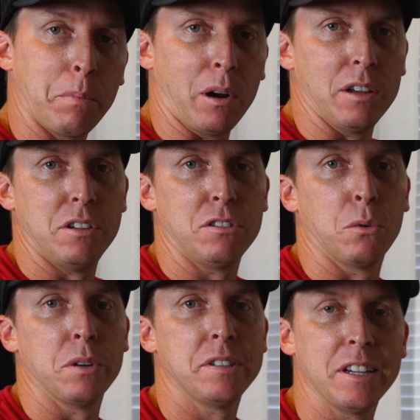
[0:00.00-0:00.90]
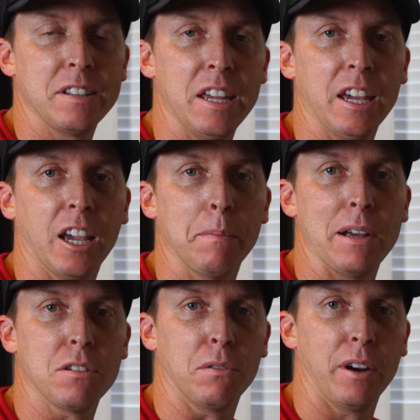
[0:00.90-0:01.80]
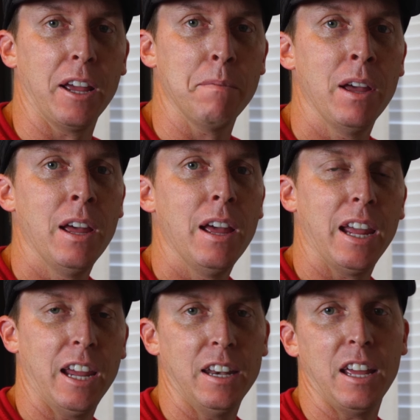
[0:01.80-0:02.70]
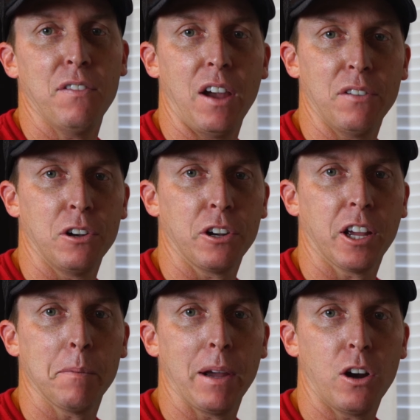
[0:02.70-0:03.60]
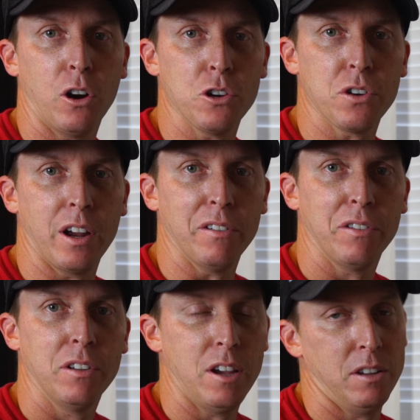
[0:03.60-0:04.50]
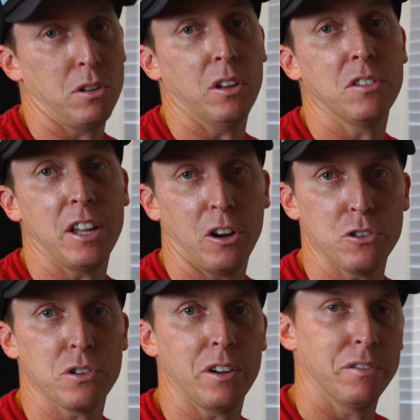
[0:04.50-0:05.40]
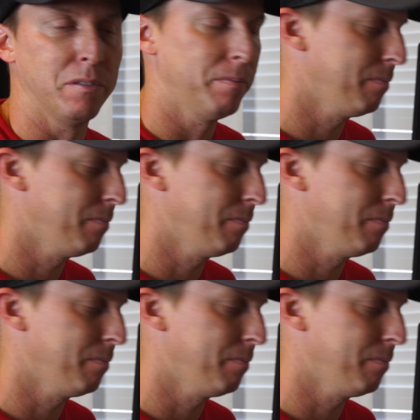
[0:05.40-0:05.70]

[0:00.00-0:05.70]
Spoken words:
processor with 16 gigabytes of RAM and a 500 gigabyte hard drive, solid state hard drive.